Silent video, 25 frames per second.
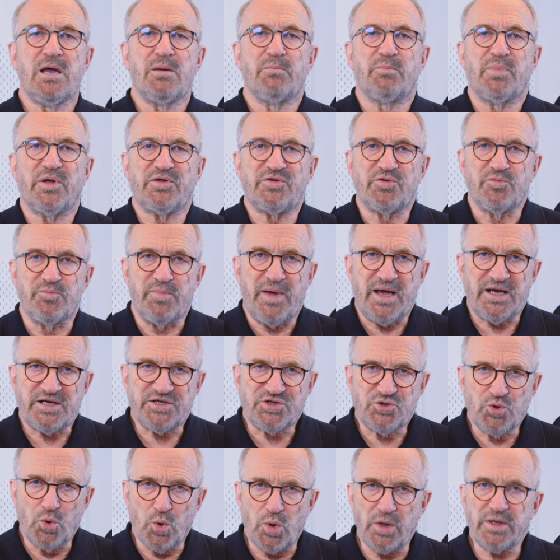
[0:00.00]
But to make
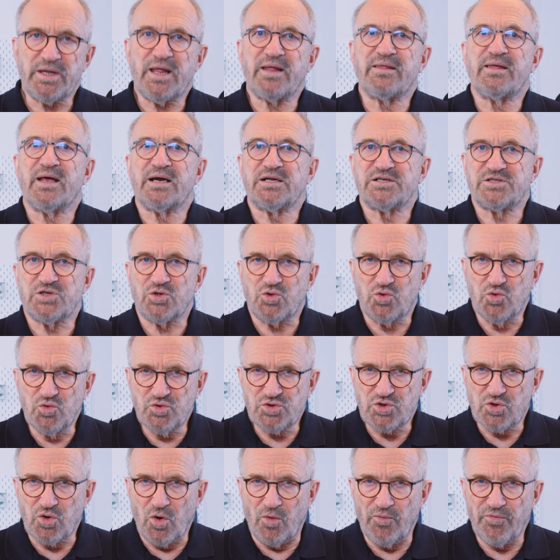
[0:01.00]
sure that there is a
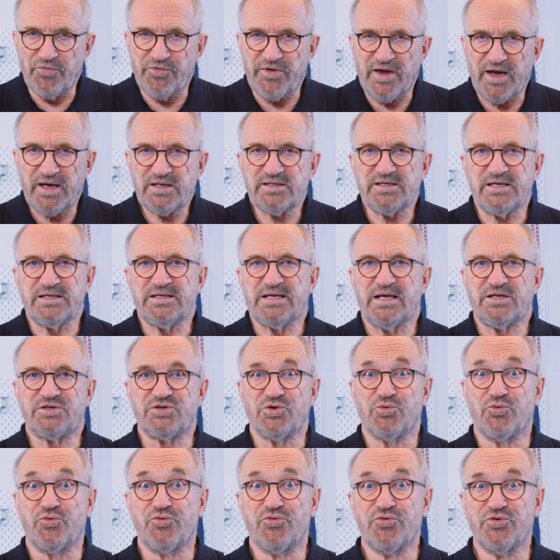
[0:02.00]
good contact and that
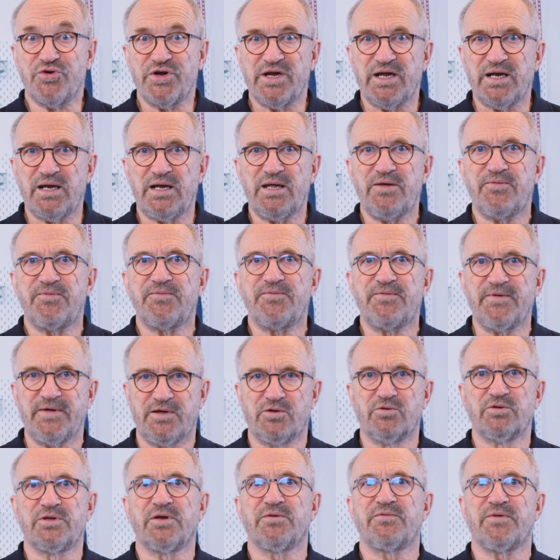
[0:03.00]
you really
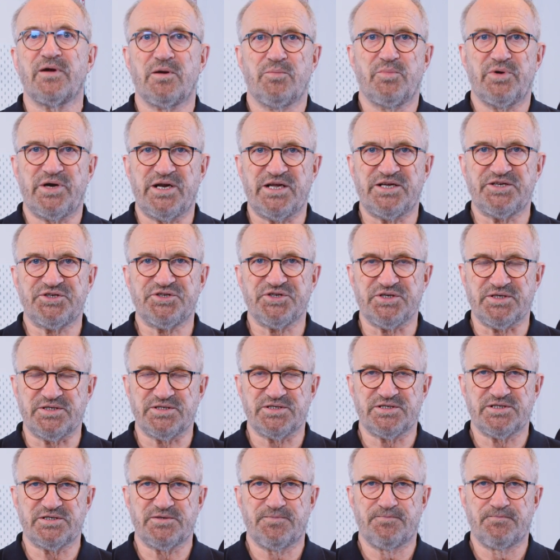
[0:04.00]
feel the
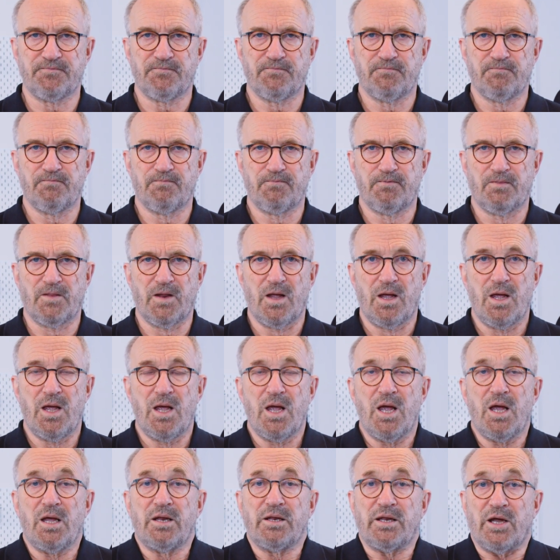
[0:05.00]
vibrations.
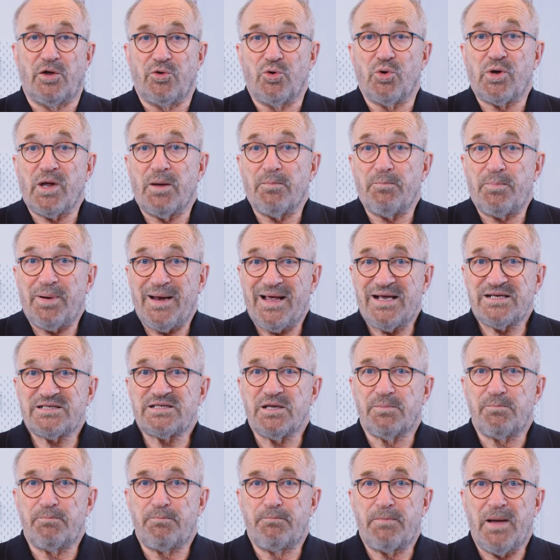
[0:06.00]
Now you can place
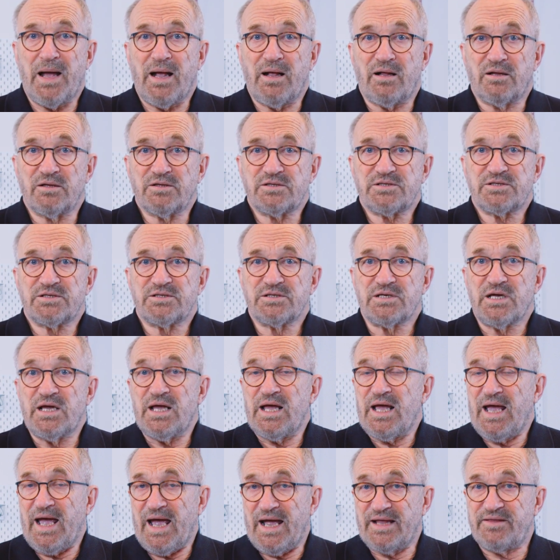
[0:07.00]
the belt
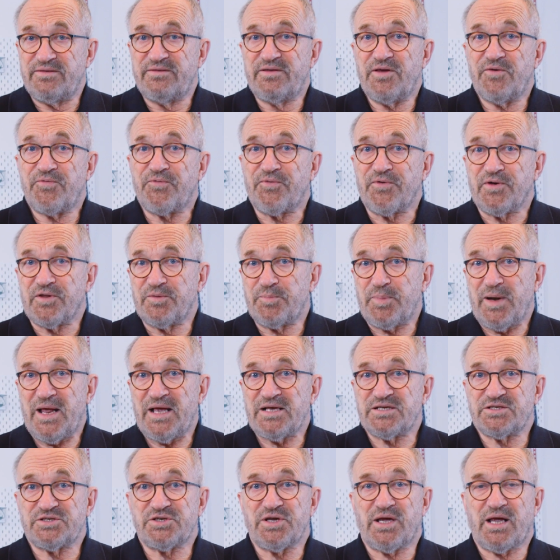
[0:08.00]
at different
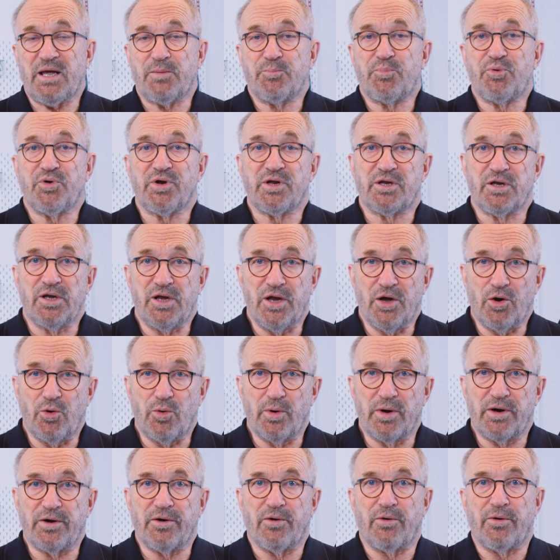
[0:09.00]
places. You can put it
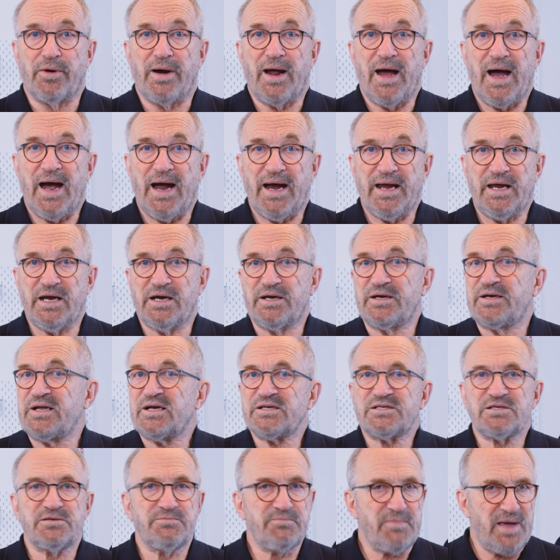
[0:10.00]
lower or higher,
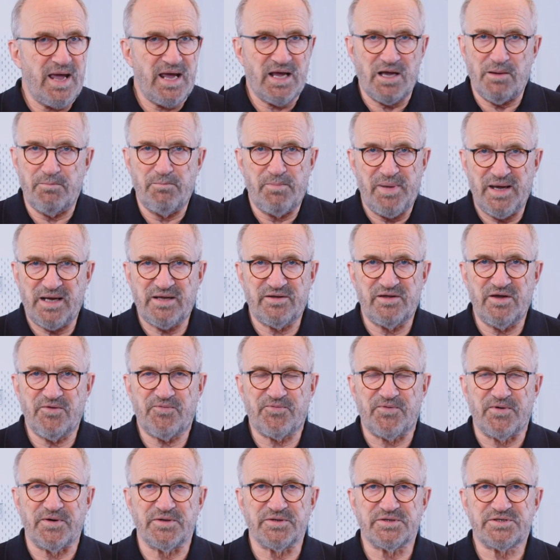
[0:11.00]
doesn't make a big
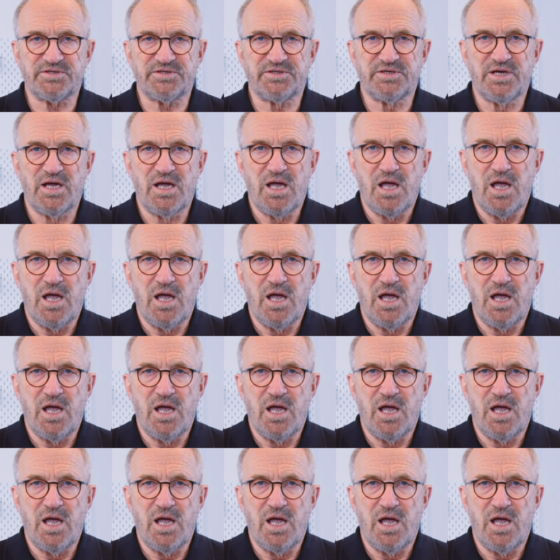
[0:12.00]
difference.